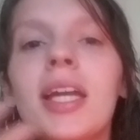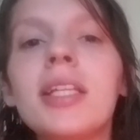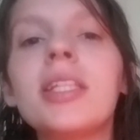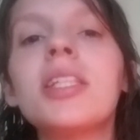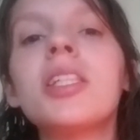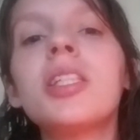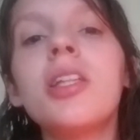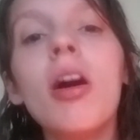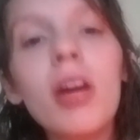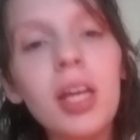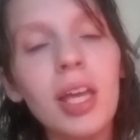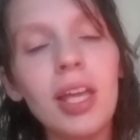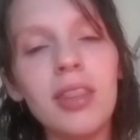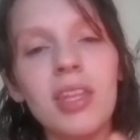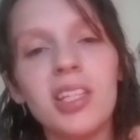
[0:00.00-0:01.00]
stuck
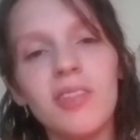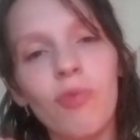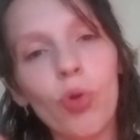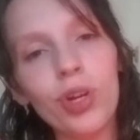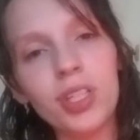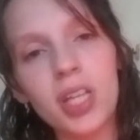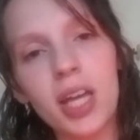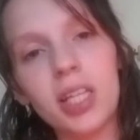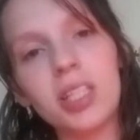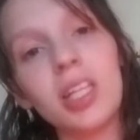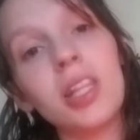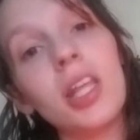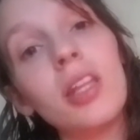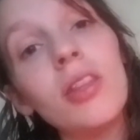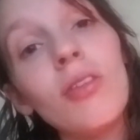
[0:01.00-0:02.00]
in this vortex,
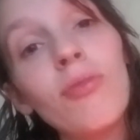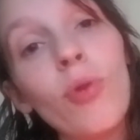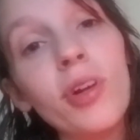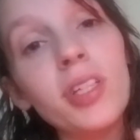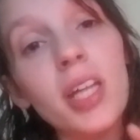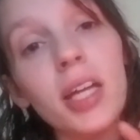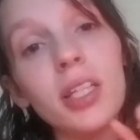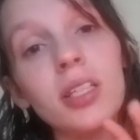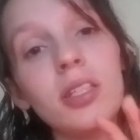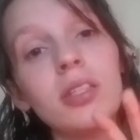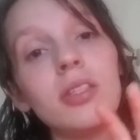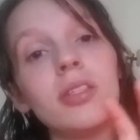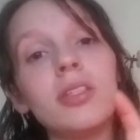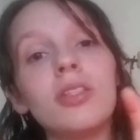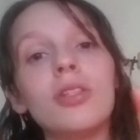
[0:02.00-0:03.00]
and then the vortex
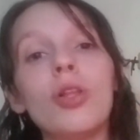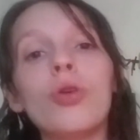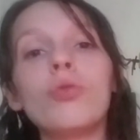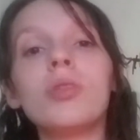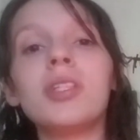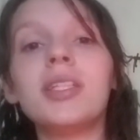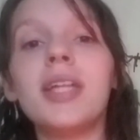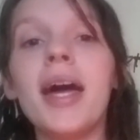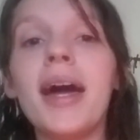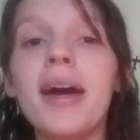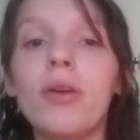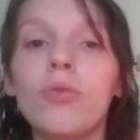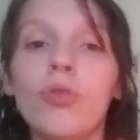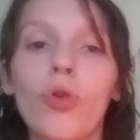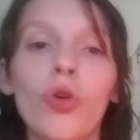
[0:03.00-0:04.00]
slows
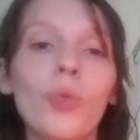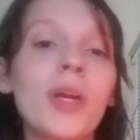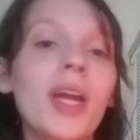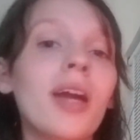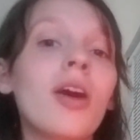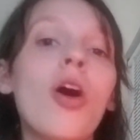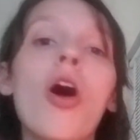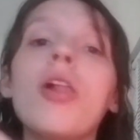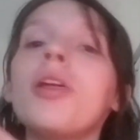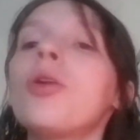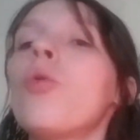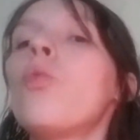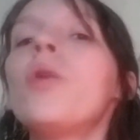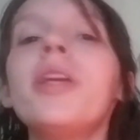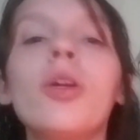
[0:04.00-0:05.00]
down, or we can call it a
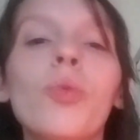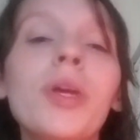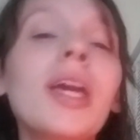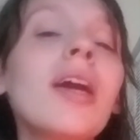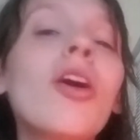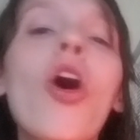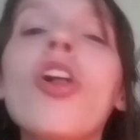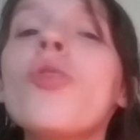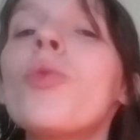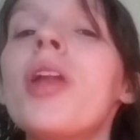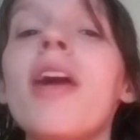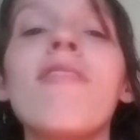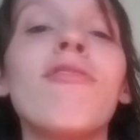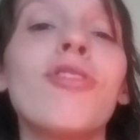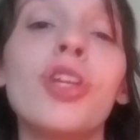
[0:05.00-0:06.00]
wheel. We can call it
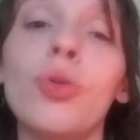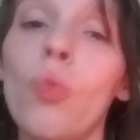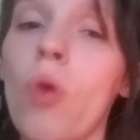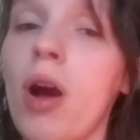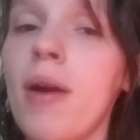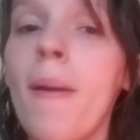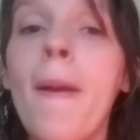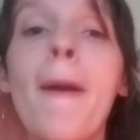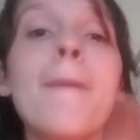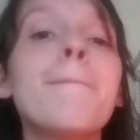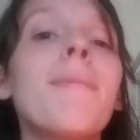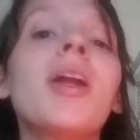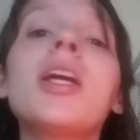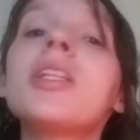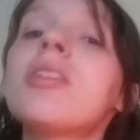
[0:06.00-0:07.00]
whatever you want,
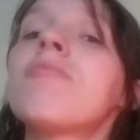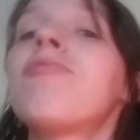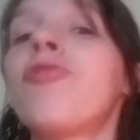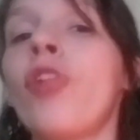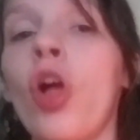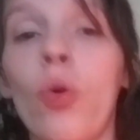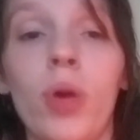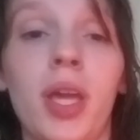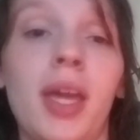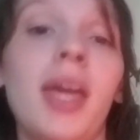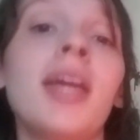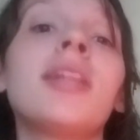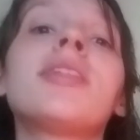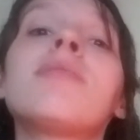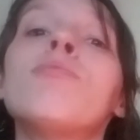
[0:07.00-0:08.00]
but it's flowing,
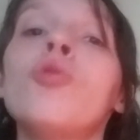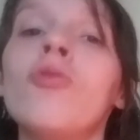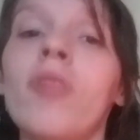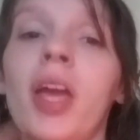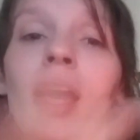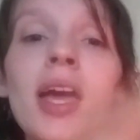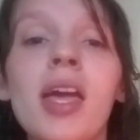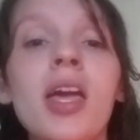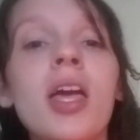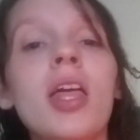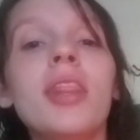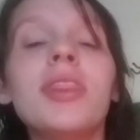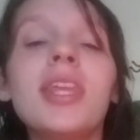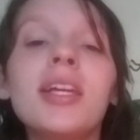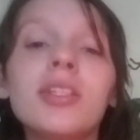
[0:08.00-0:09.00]
it's moving.
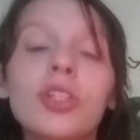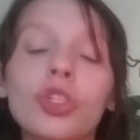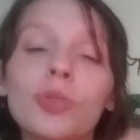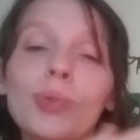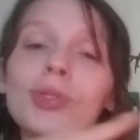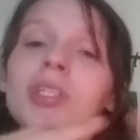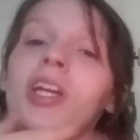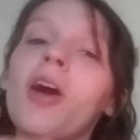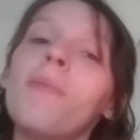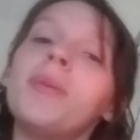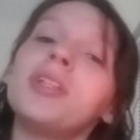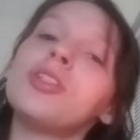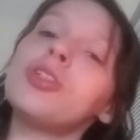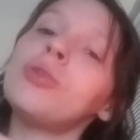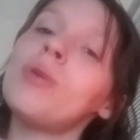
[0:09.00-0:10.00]
Things are supposed to come
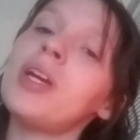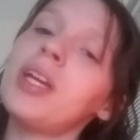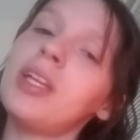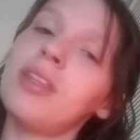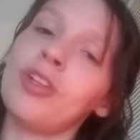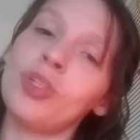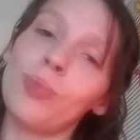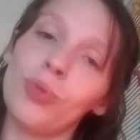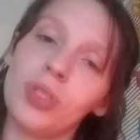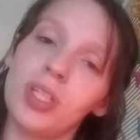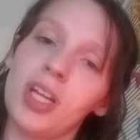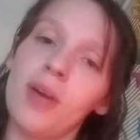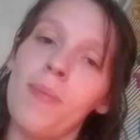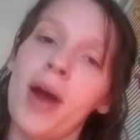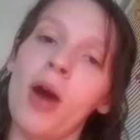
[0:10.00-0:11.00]
into it and they're supposed to
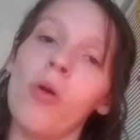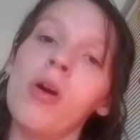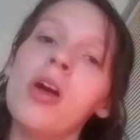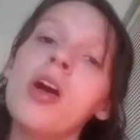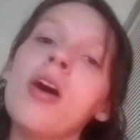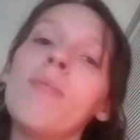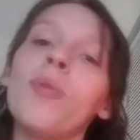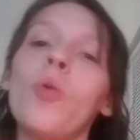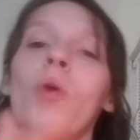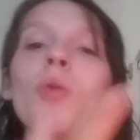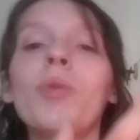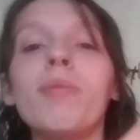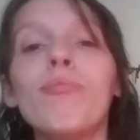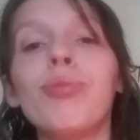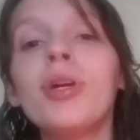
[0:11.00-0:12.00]
come out. But when
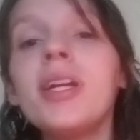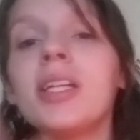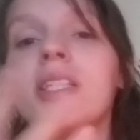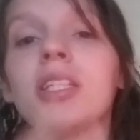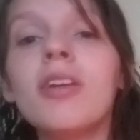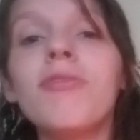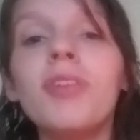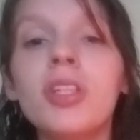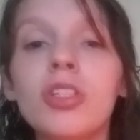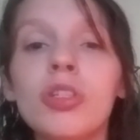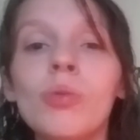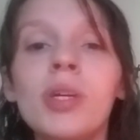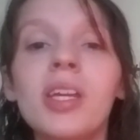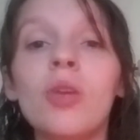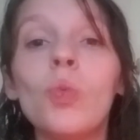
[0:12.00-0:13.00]
we bring stuff into
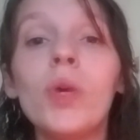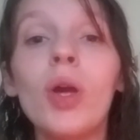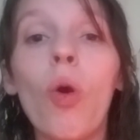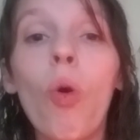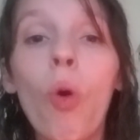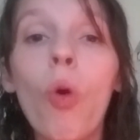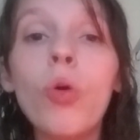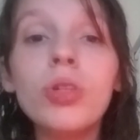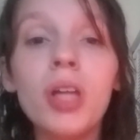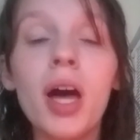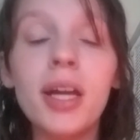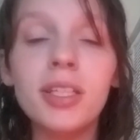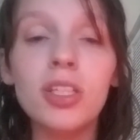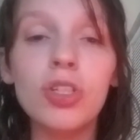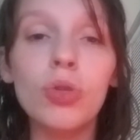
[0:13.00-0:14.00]
it and we hold
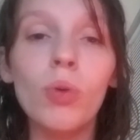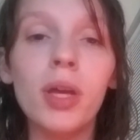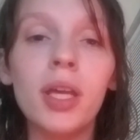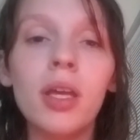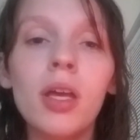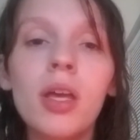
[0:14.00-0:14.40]
on to it,